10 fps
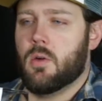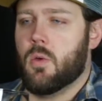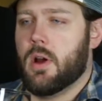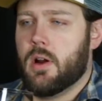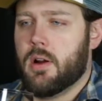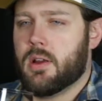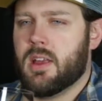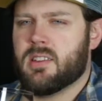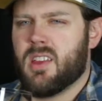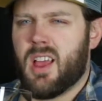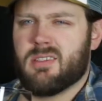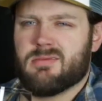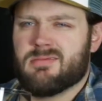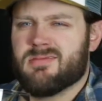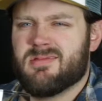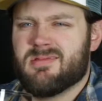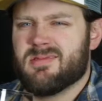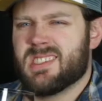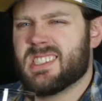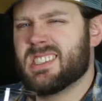where it gets like
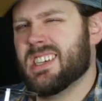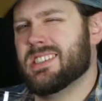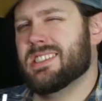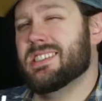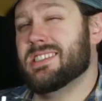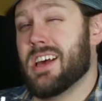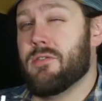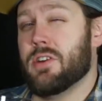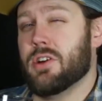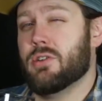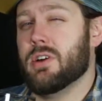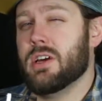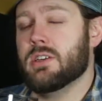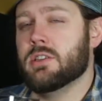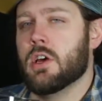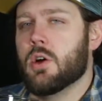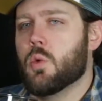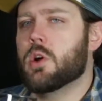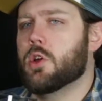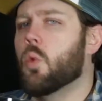67 degrees,
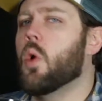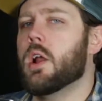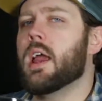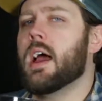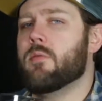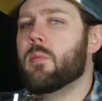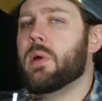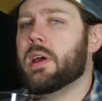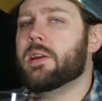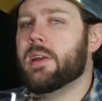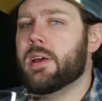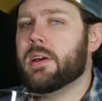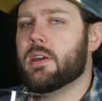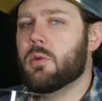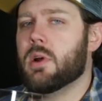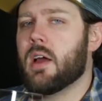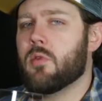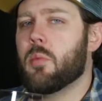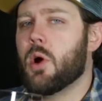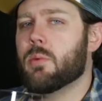where you want to have a picnic, you want to
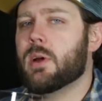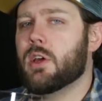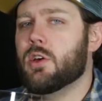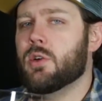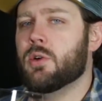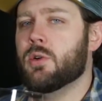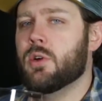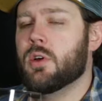have a barbecue,